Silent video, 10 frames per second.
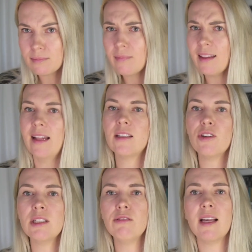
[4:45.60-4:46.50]
And I
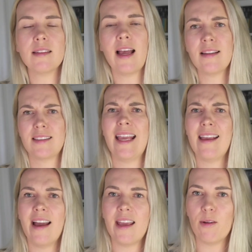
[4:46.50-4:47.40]
tried to ask
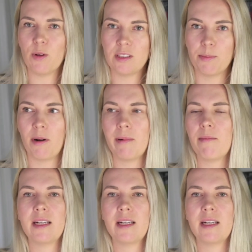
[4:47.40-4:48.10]
AI what's the problem,